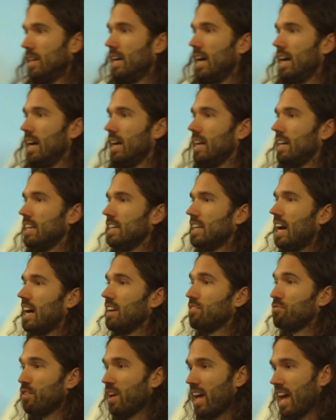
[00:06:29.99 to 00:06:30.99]

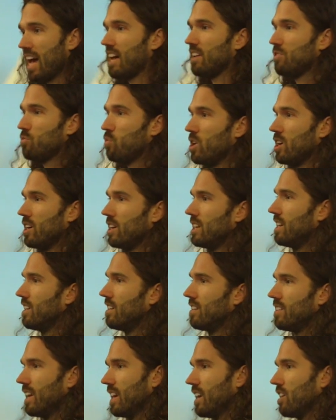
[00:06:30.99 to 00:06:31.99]
I've had one.
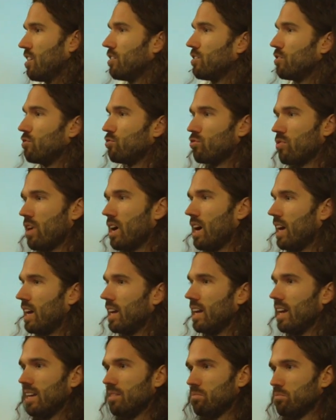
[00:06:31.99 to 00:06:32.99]
They are dry
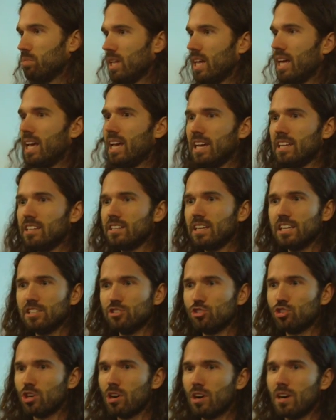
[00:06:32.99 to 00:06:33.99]
and bland
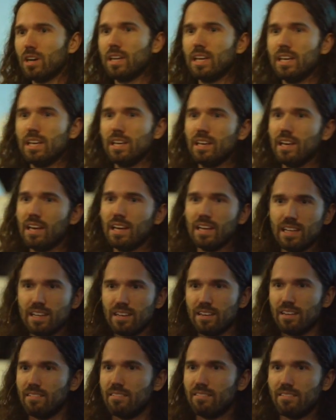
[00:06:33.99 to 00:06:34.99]
and chalky
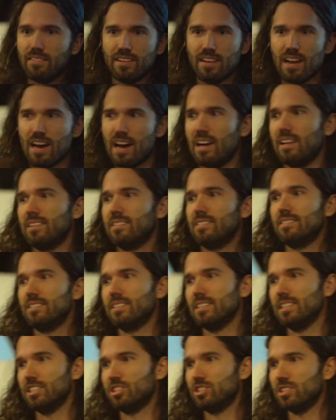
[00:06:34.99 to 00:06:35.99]
and not
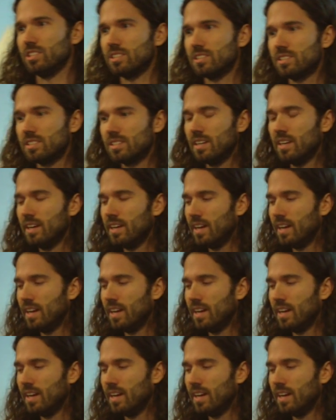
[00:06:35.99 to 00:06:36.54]
delicious.